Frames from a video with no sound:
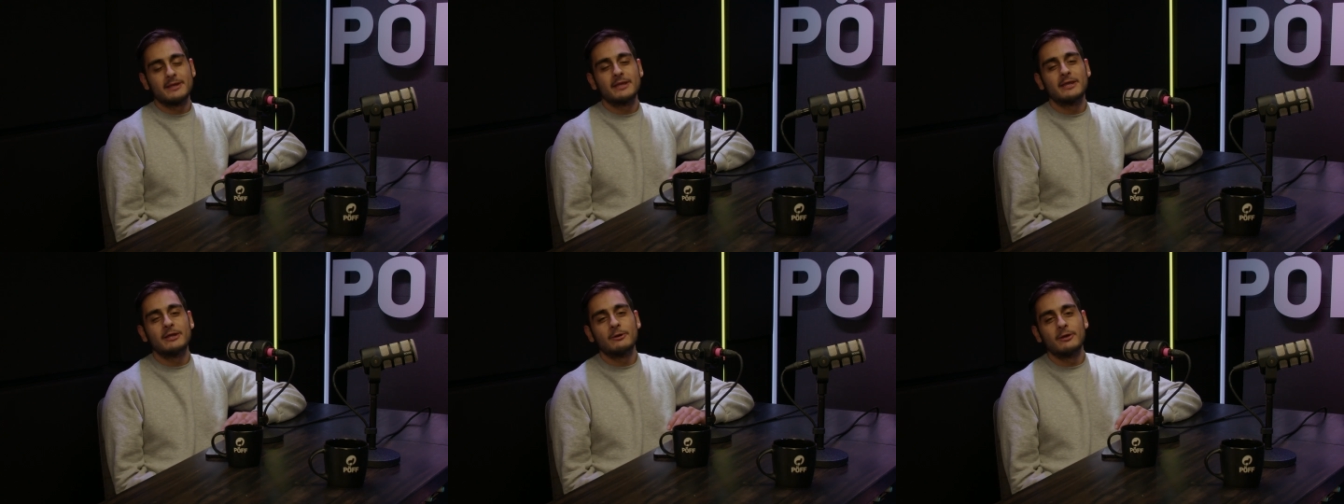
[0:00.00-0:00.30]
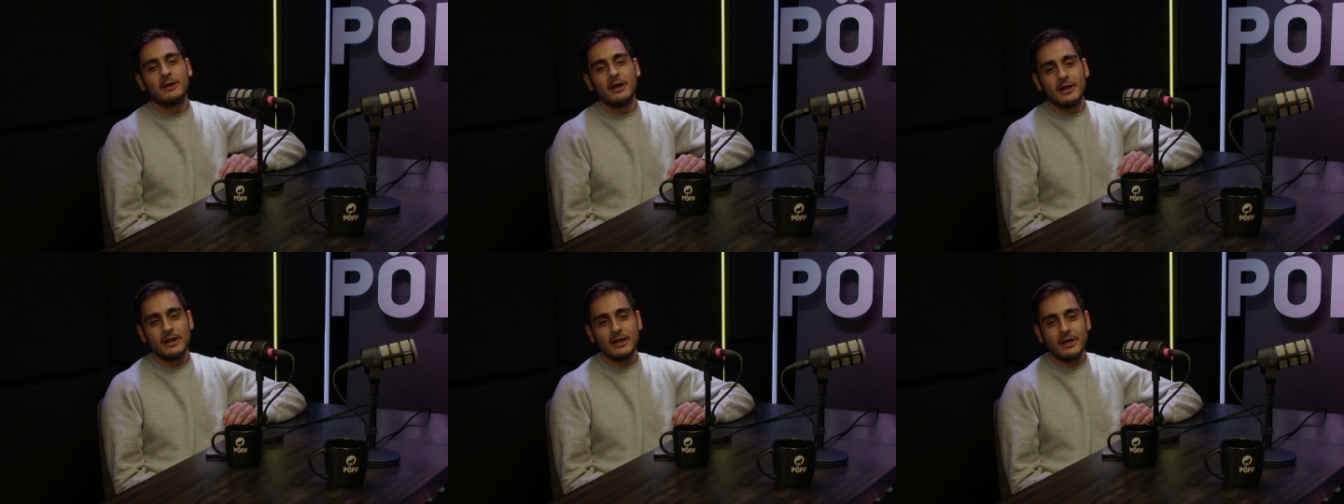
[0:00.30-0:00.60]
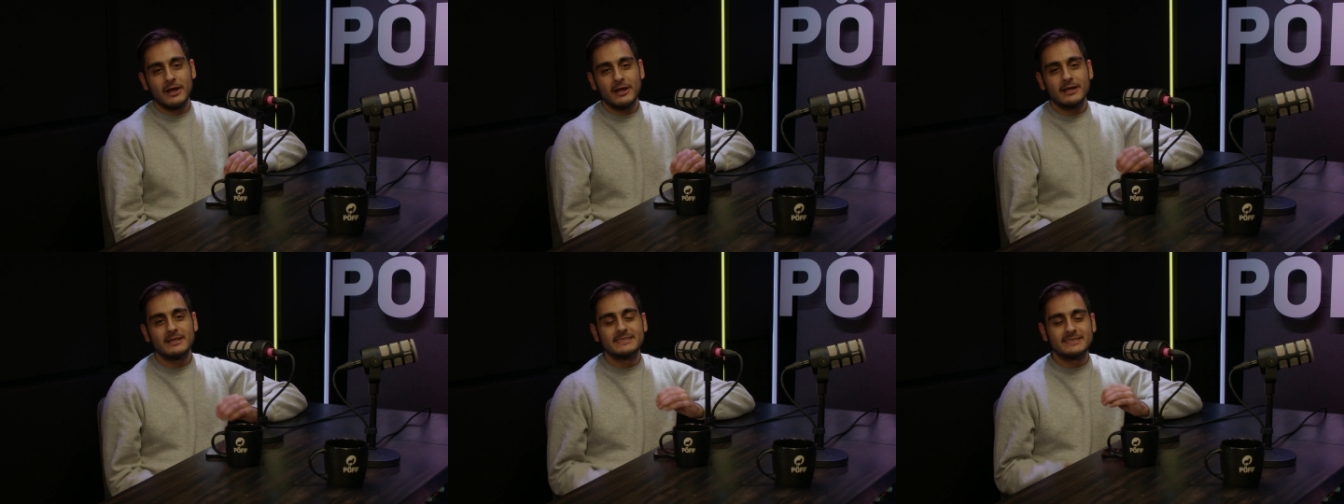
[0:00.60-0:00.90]
You're
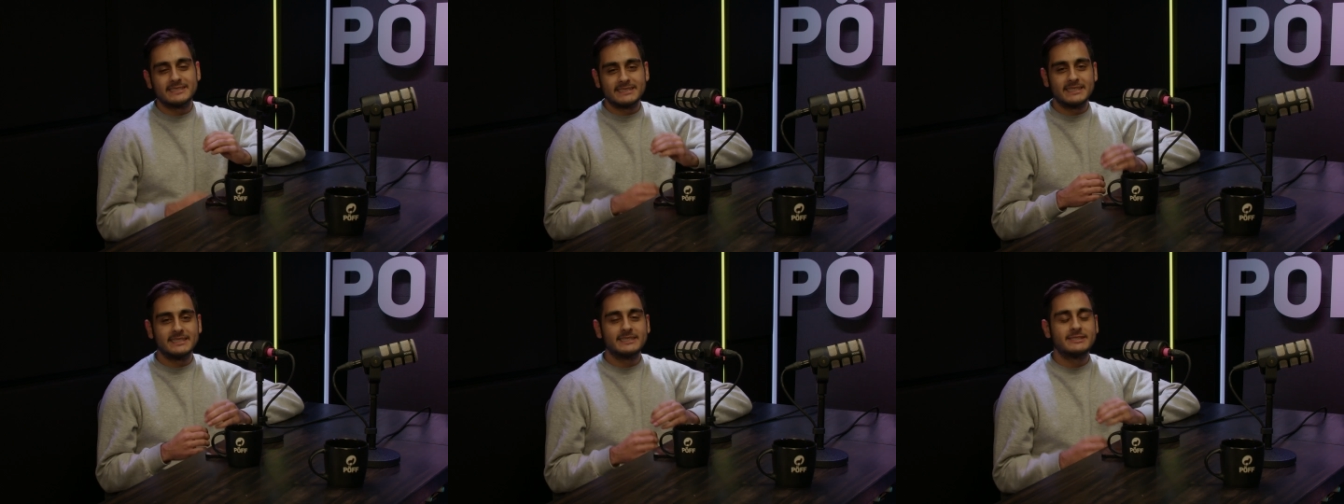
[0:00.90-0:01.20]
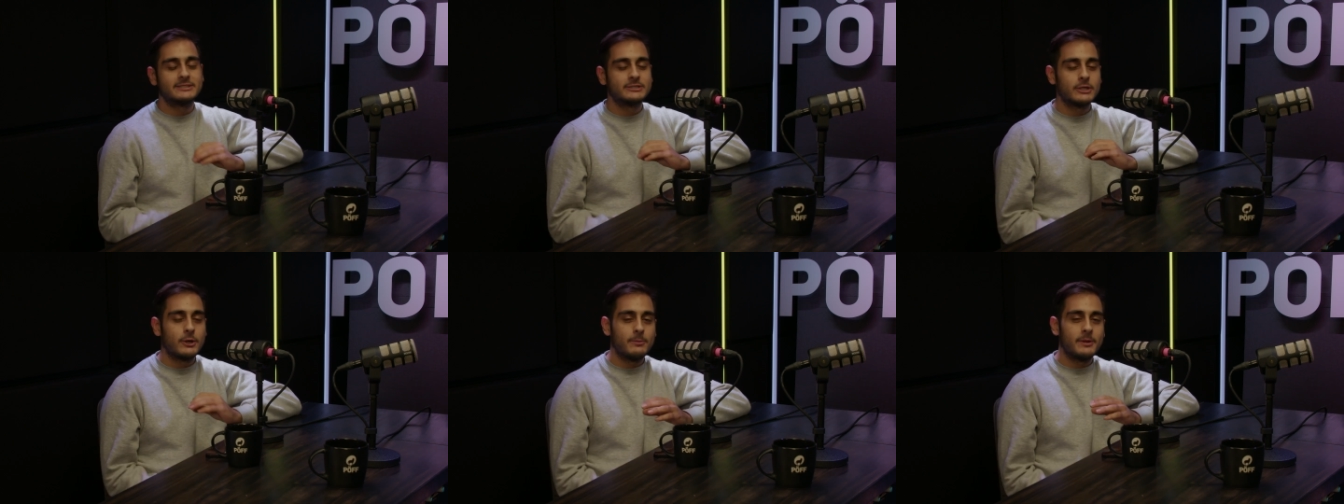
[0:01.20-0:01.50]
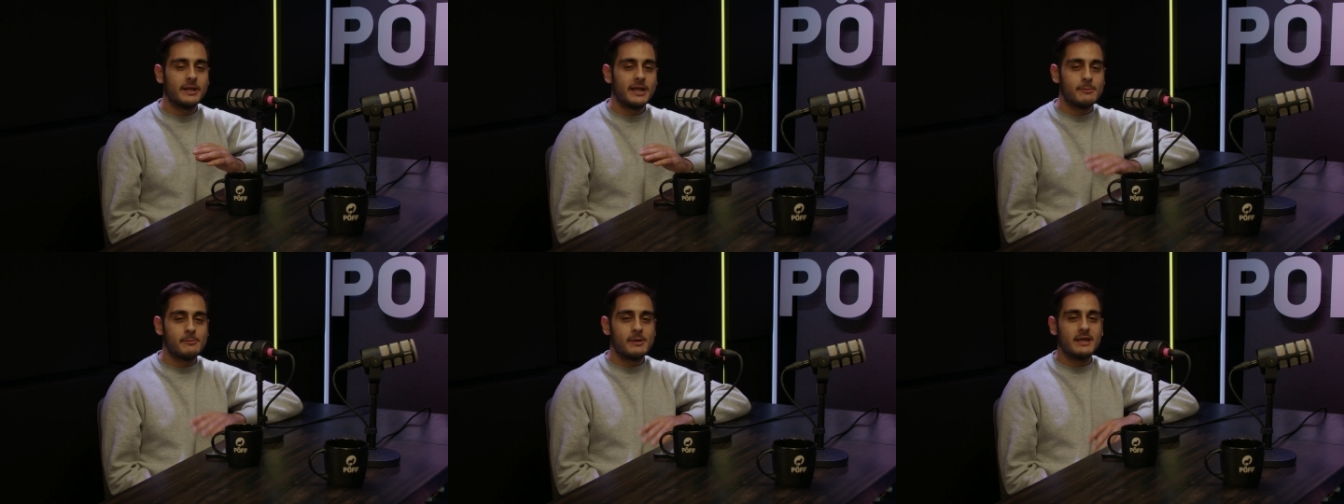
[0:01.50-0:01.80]
gonna see so
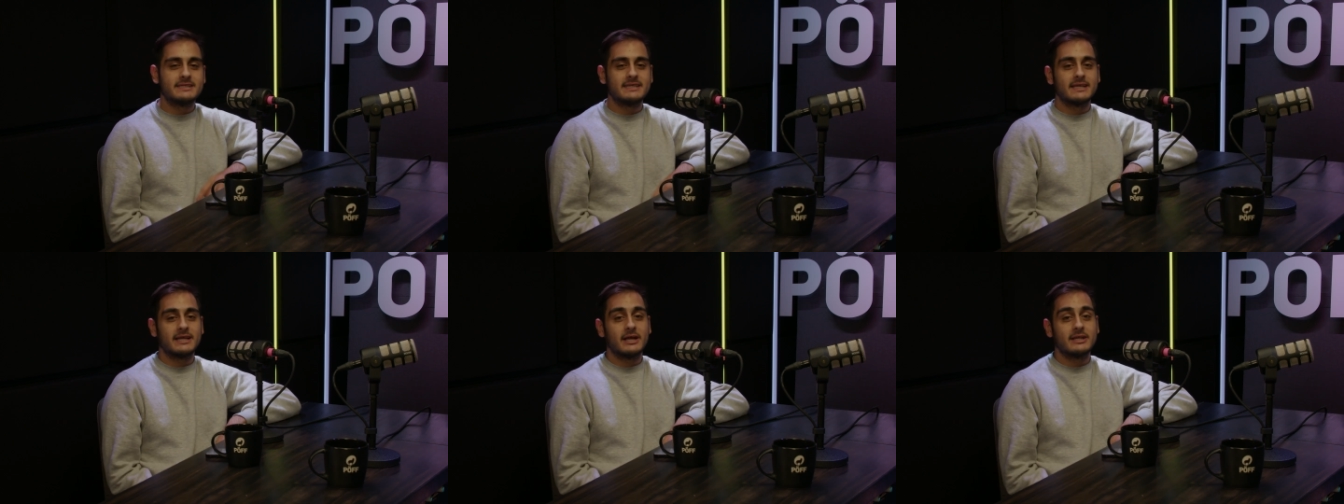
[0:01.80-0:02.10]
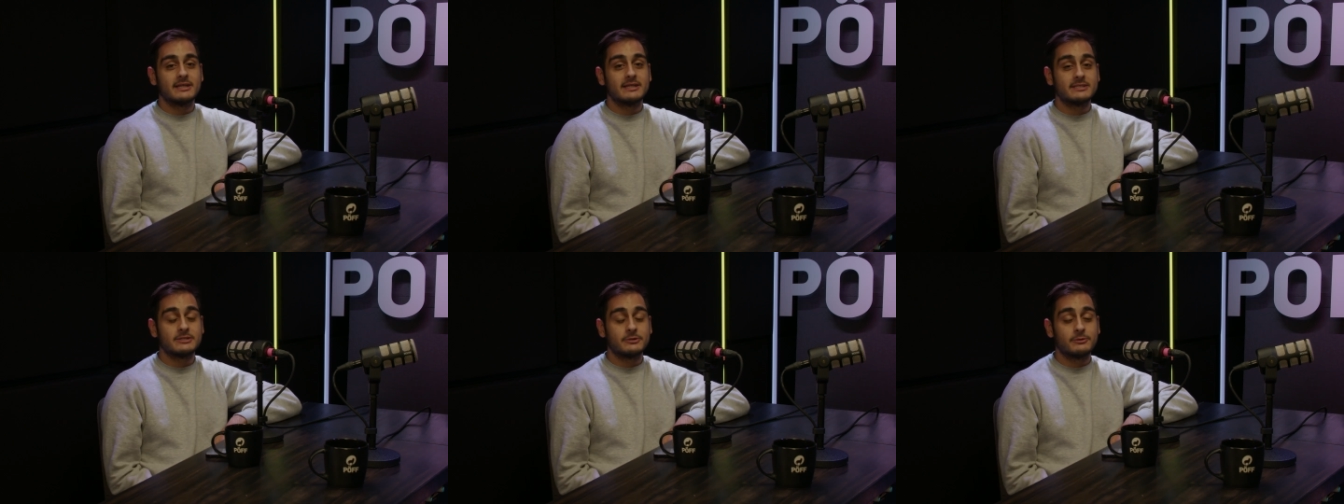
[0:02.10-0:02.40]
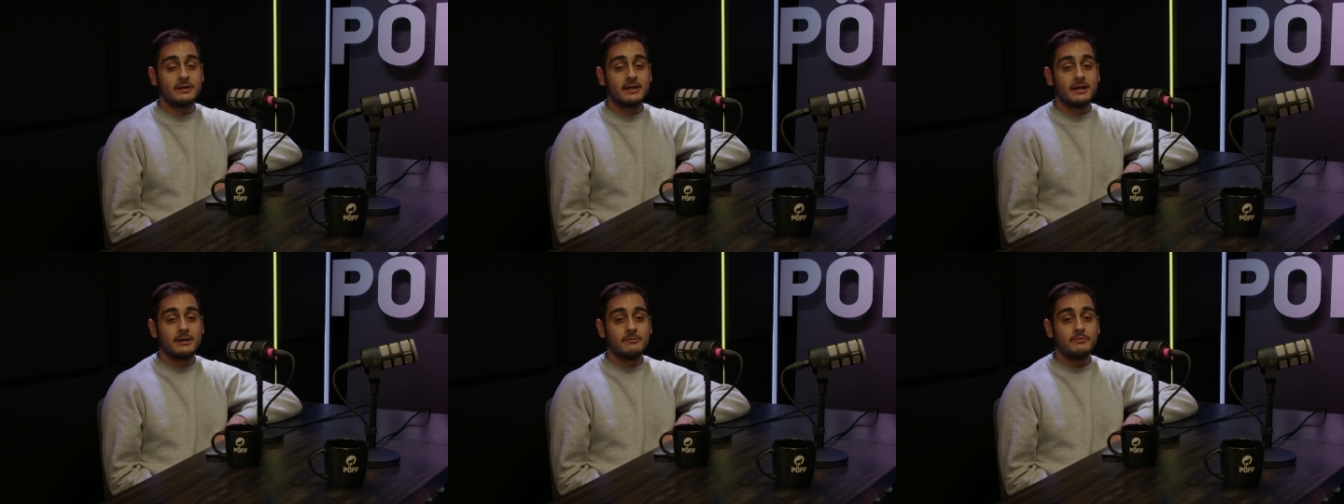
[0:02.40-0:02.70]
many amazing contents
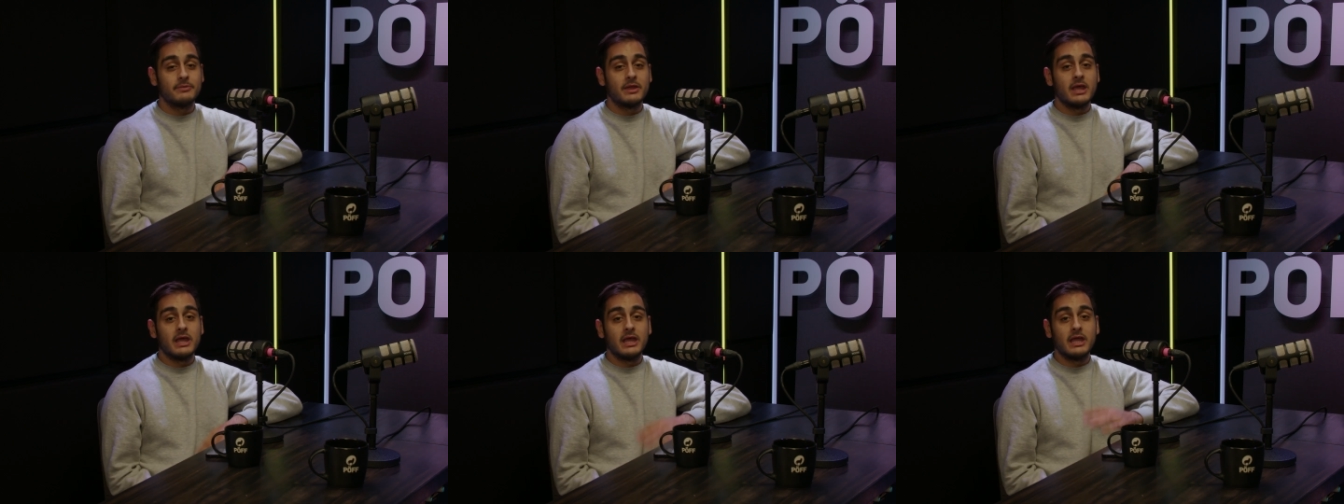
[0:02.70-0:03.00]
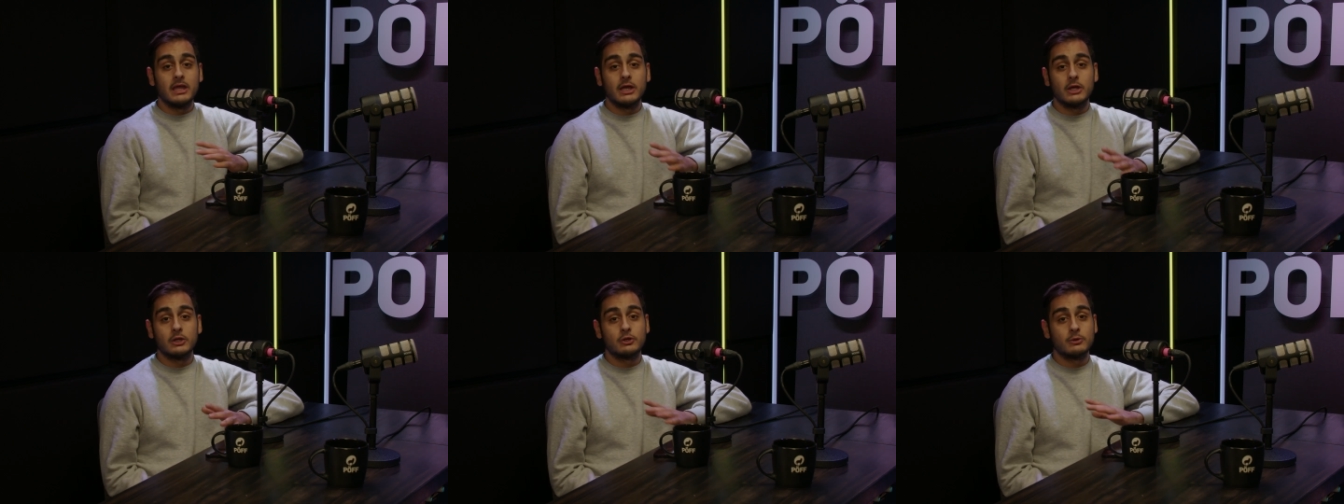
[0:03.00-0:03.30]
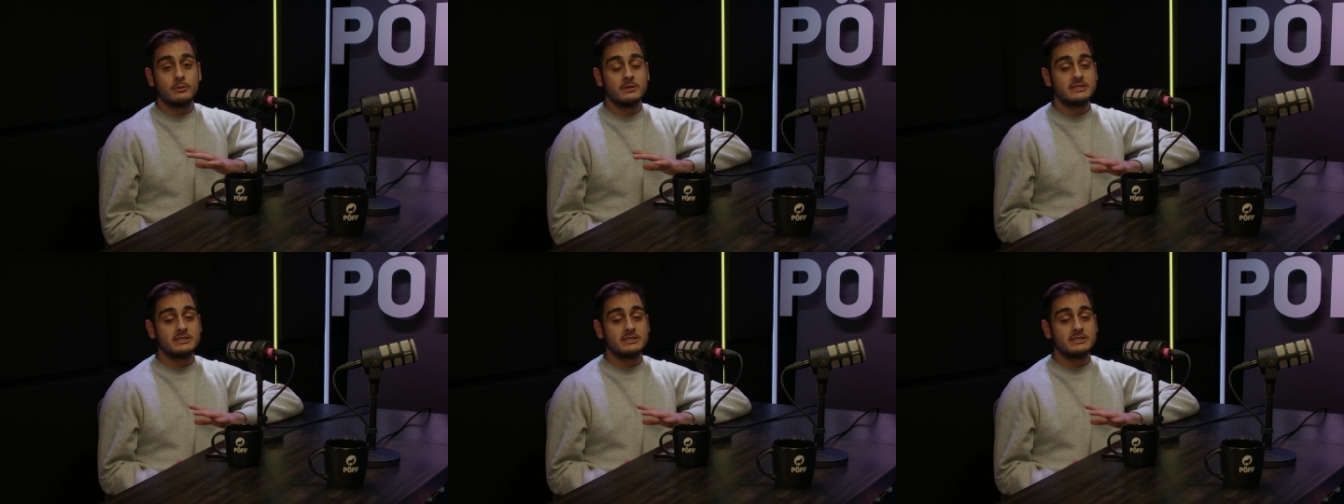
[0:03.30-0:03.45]
over there in YouTube,